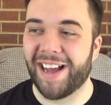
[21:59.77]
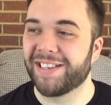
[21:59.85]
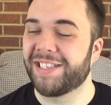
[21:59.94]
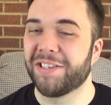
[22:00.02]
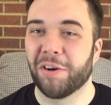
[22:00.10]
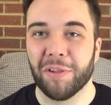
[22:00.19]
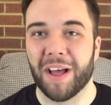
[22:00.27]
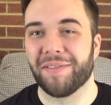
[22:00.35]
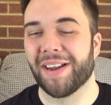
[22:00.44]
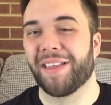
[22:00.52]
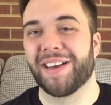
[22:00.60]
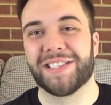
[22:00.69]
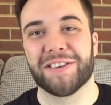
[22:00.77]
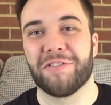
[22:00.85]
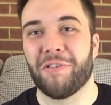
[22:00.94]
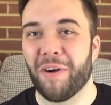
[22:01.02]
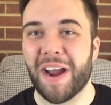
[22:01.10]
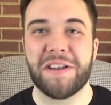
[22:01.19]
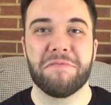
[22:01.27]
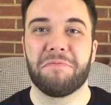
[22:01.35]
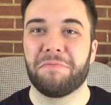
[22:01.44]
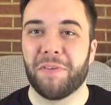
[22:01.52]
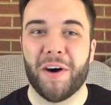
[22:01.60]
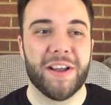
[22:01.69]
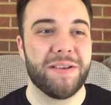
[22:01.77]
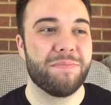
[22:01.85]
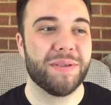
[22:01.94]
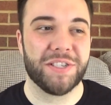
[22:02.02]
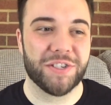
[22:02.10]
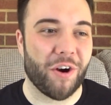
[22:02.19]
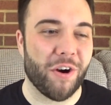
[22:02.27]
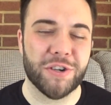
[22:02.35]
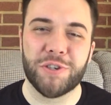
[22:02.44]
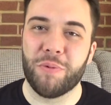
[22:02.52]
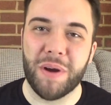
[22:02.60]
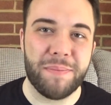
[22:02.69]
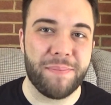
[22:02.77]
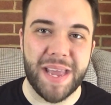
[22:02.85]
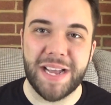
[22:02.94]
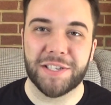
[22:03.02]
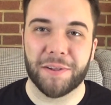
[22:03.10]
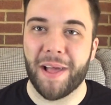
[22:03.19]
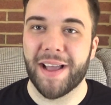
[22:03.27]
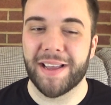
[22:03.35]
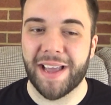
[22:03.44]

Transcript: I still love it. I think it's a great, fun, bizarre Twin Peaks-like